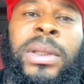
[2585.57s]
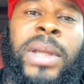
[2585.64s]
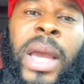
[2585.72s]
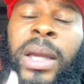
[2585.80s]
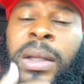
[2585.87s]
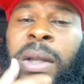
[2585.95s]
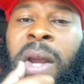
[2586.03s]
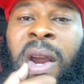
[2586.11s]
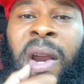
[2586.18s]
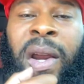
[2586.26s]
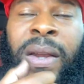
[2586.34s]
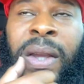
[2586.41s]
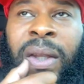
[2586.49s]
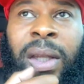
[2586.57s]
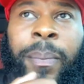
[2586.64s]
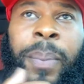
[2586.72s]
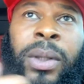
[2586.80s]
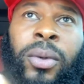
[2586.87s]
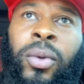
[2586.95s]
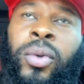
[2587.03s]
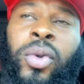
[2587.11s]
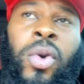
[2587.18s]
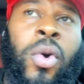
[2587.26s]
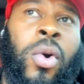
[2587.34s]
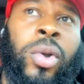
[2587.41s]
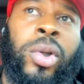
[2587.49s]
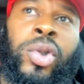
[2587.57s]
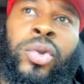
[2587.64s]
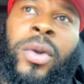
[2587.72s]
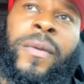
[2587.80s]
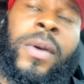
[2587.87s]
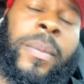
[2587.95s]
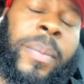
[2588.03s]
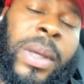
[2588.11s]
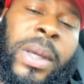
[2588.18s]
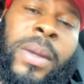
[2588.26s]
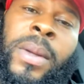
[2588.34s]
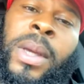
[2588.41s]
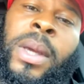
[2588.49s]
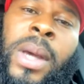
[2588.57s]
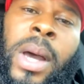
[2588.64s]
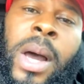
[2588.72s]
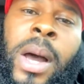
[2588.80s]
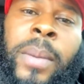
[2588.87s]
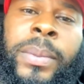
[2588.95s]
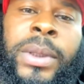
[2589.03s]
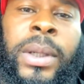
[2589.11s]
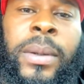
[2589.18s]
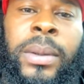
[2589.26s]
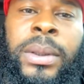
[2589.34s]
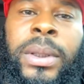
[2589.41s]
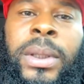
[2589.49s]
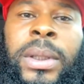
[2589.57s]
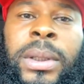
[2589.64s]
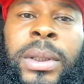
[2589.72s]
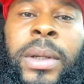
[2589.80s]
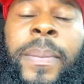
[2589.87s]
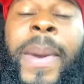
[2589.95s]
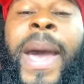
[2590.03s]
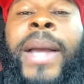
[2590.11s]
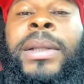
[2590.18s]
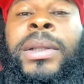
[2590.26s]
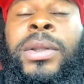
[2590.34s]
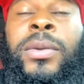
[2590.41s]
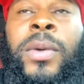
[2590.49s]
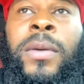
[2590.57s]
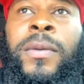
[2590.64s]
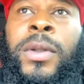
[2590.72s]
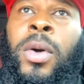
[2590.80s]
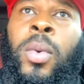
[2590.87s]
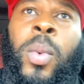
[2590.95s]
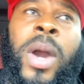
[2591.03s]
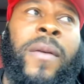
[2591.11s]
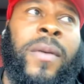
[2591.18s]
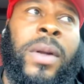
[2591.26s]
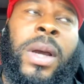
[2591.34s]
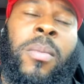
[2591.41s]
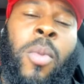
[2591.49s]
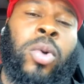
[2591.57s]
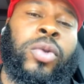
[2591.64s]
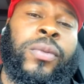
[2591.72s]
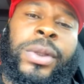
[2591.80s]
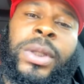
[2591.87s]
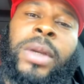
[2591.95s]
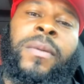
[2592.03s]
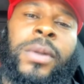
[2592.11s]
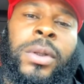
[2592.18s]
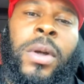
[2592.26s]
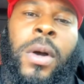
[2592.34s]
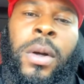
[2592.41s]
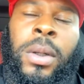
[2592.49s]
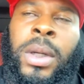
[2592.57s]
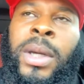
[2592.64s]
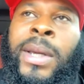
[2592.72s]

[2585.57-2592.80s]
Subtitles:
to the secondary, depending on the call, your strength could be to the passing strength. So wherever the most receivers are.